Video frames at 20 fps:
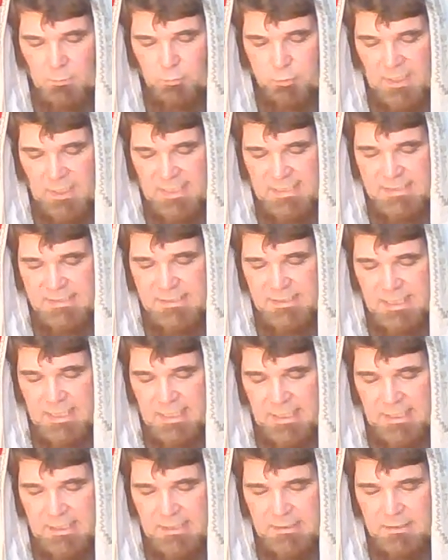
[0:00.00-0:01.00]
Bless
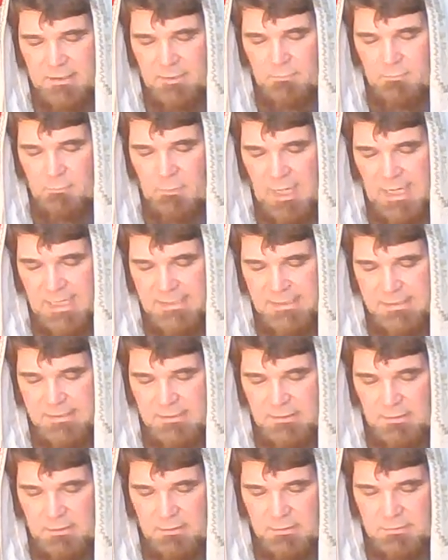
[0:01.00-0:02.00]
Yah, my
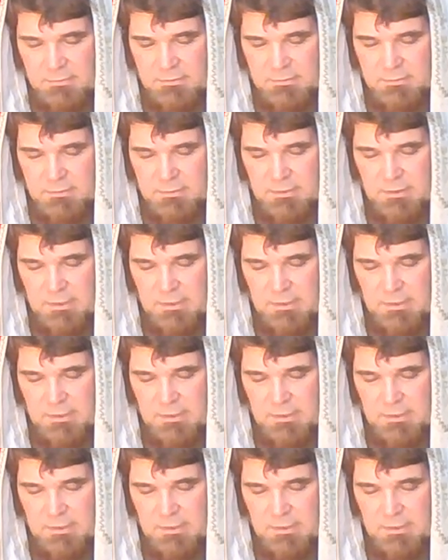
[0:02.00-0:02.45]
soul,